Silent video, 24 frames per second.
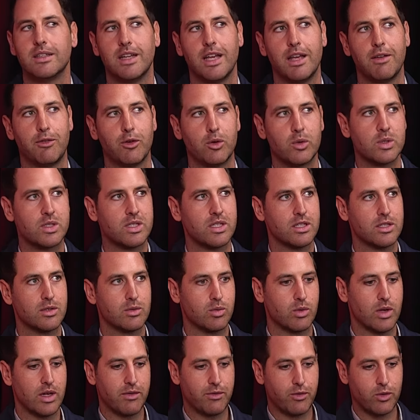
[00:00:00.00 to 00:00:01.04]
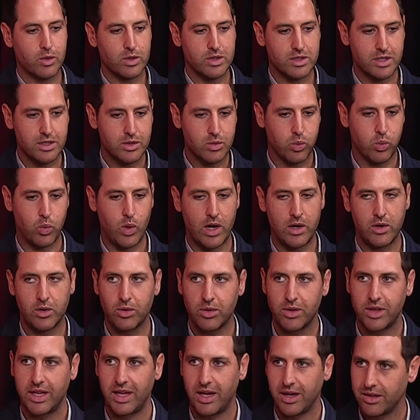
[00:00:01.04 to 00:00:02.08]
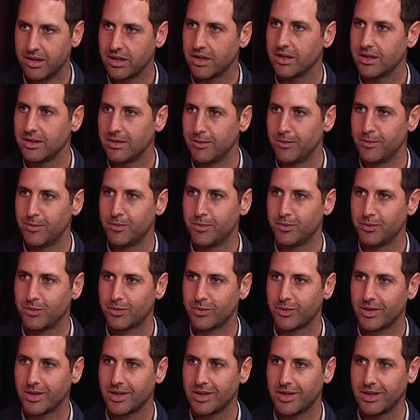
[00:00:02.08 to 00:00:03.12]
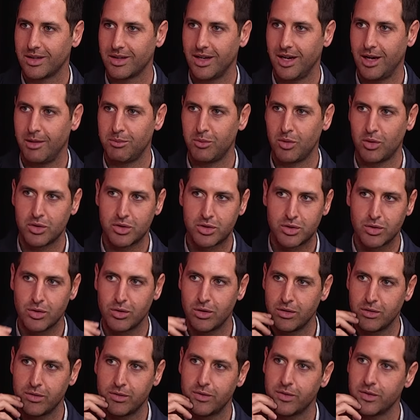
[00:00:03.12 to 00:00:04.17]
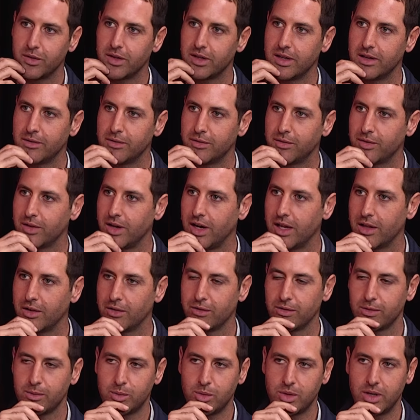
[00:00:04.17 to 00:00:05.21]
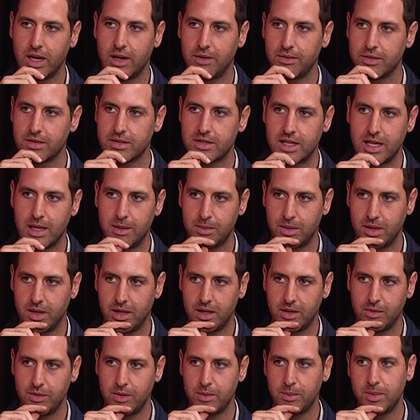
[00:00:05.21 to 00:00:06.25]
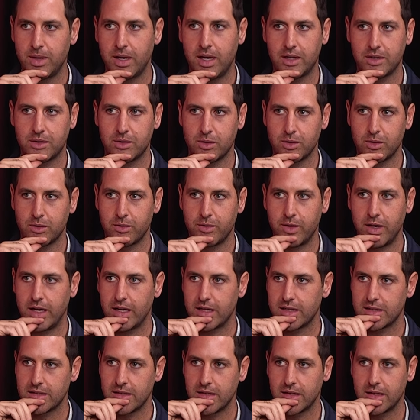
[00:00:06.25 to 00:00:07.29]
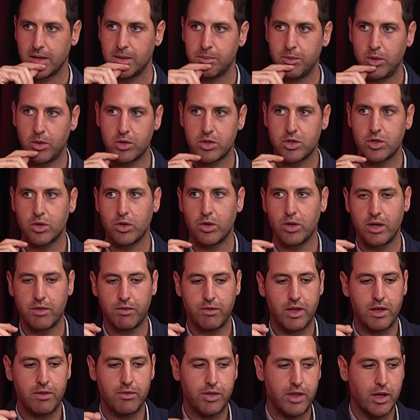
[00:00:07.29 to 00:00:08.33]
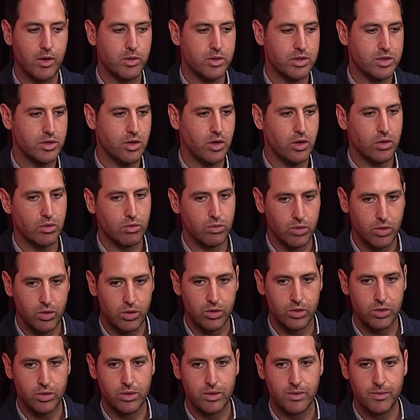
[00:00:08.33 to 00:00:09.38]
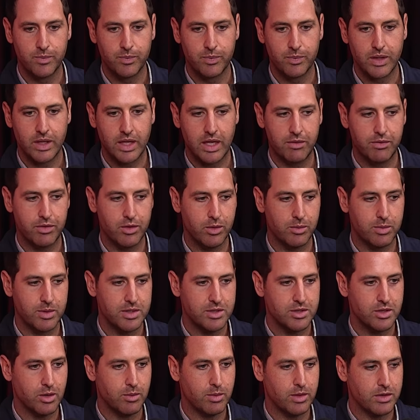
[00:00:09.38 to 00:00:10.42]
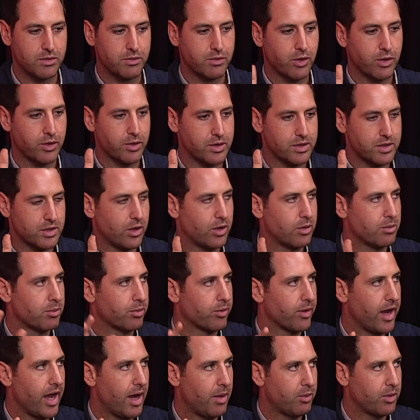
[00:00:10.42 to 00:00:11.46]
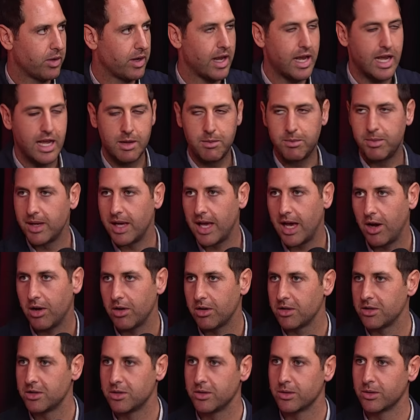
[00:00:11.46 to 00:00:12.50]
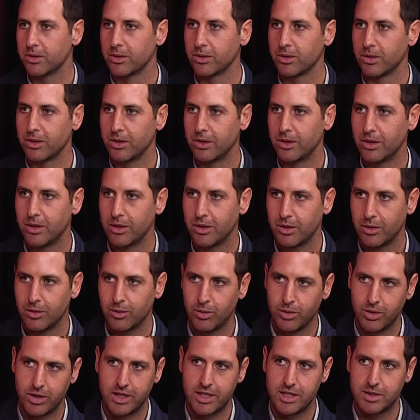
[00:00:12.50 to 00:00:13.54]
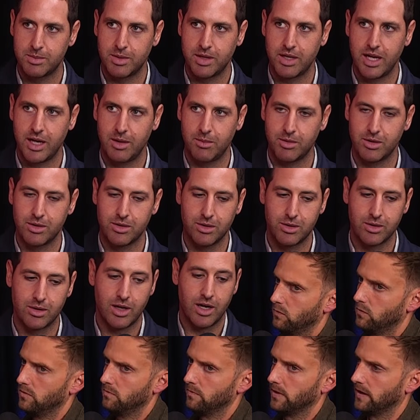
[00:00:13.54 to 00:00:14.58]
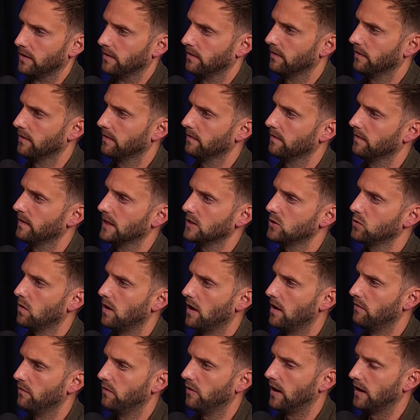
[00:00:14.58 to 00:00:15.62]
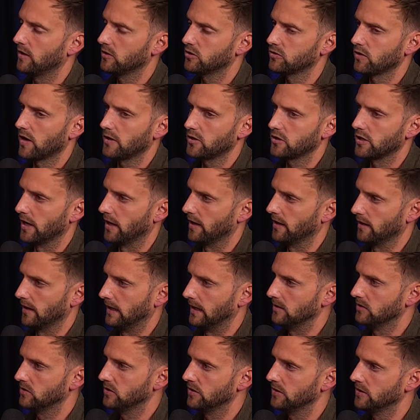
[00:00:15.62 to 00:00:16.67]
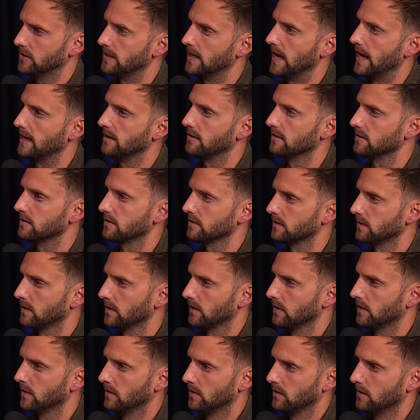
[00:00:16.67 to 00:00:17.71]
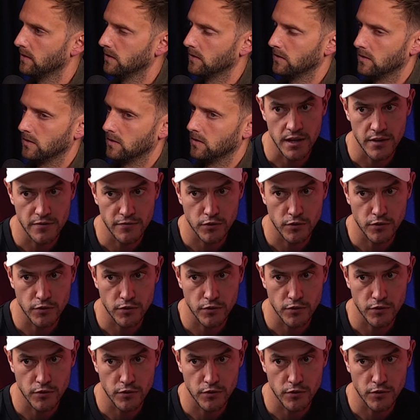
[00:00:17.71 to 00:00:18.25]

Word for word: If it was just if it was just one or the other, I'm not sure if, if either of them would have the same kind of impact or effect. Like, I'm not sure if, if there was no Rue, if there would be so much focus on Brown, would he be able to do no. what he's been able to do? I would be. say no. That's why yeah. for our structure, he's just needed. Yeah. Petty